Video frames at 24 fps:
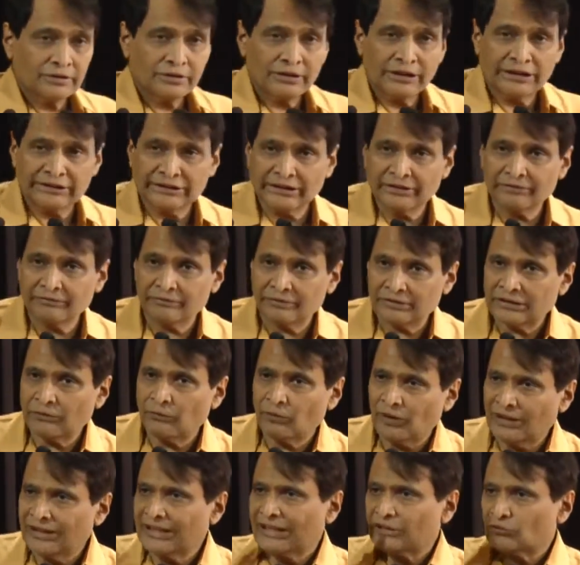I think the
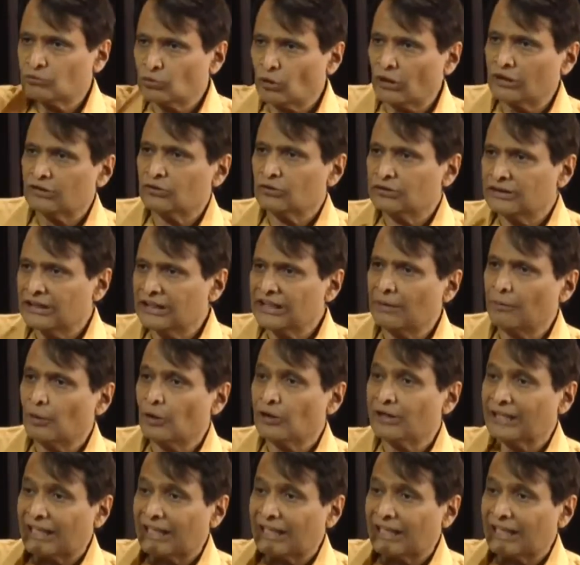world has to also think about